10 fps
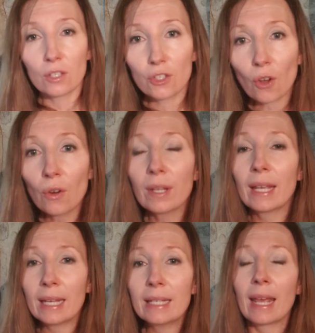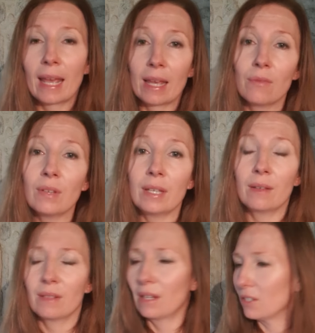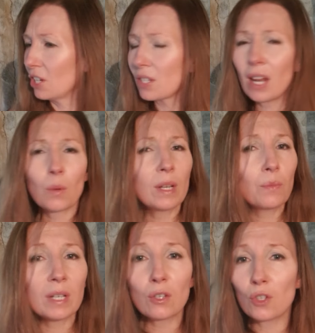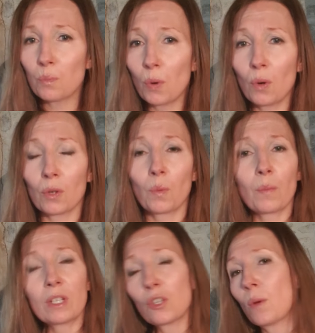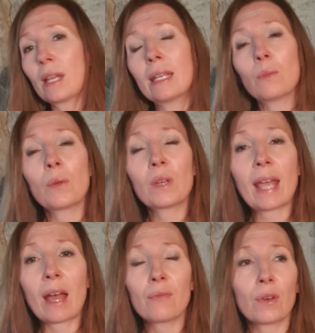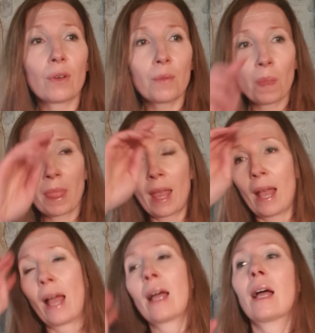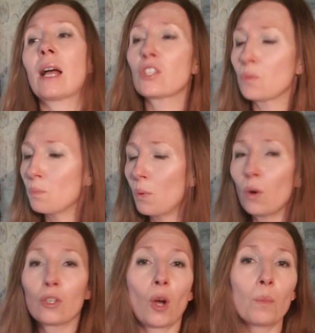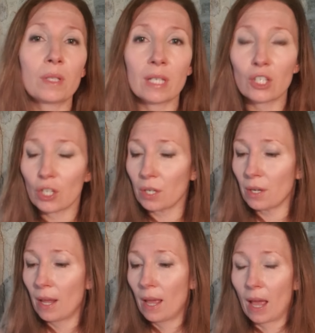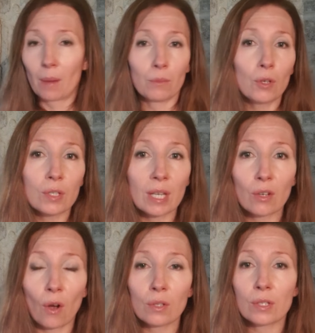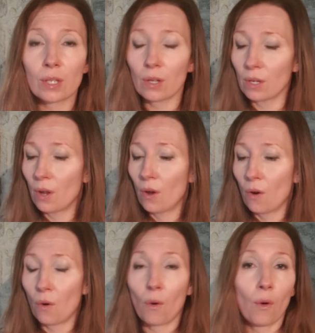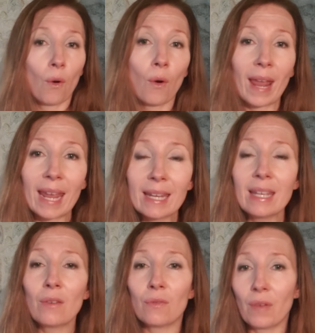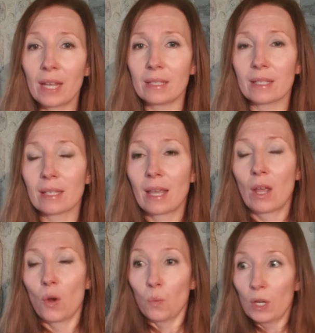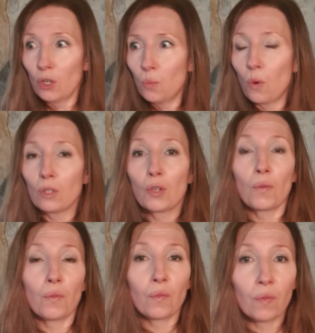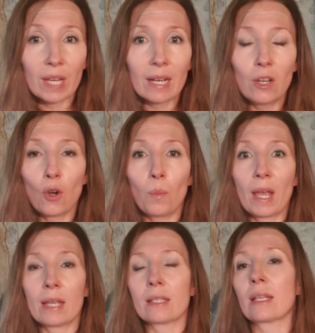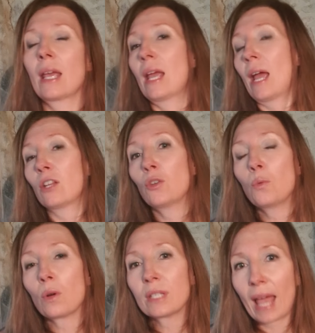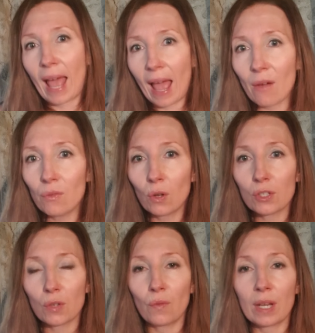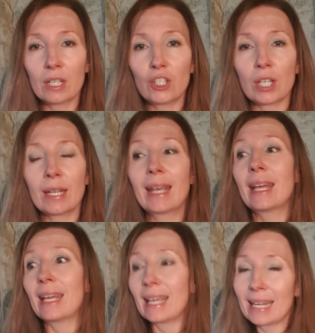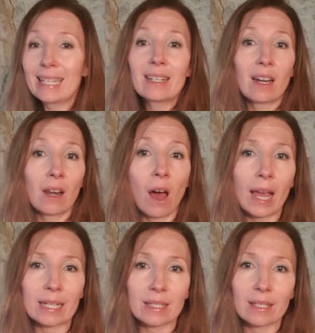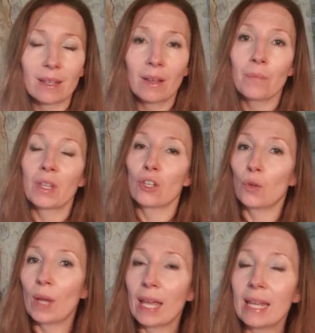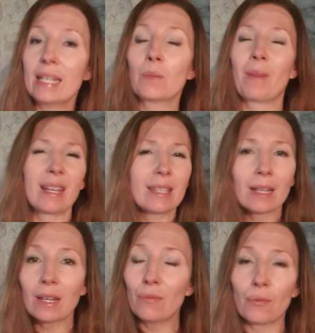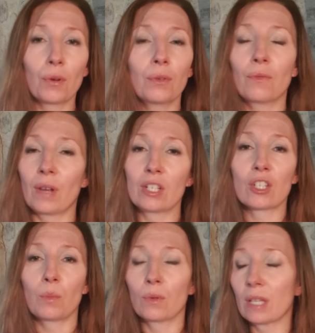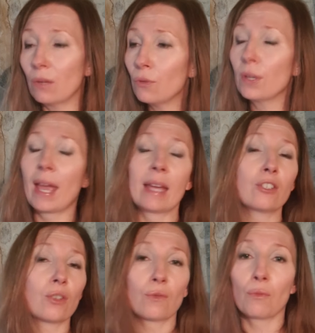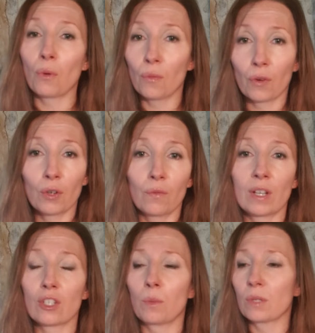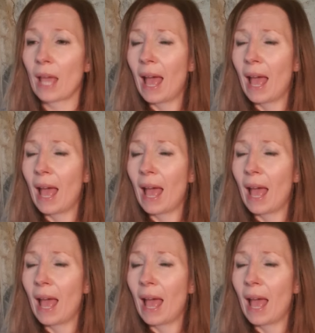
Don't eat heavy. Just like when we do sport, when we have a sport competition, a music concert, or any event, when you want to feel your best and you want to have lots of energy, eat light. You eat basically fruit and vegetables. If you can, just raw fruit and vegetables.